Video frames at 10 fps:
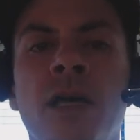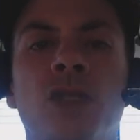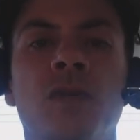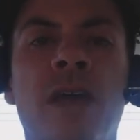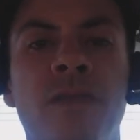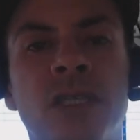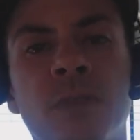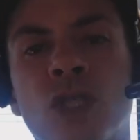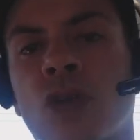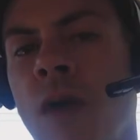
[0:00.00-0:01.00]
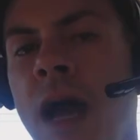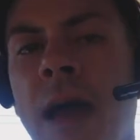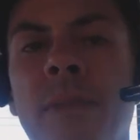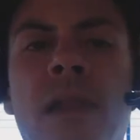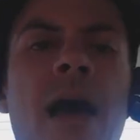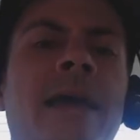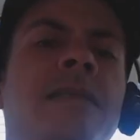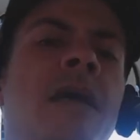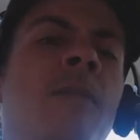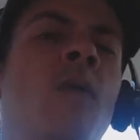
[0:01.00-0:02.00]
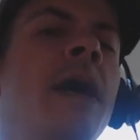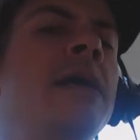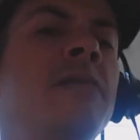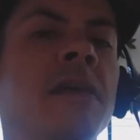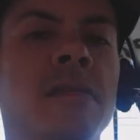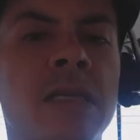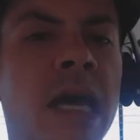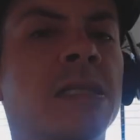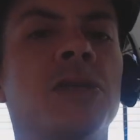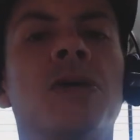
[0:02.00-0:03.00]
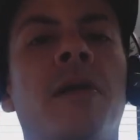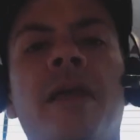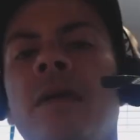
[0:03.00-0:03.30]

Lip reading: So definitely subscribe, like, tell me why you think the Texans are going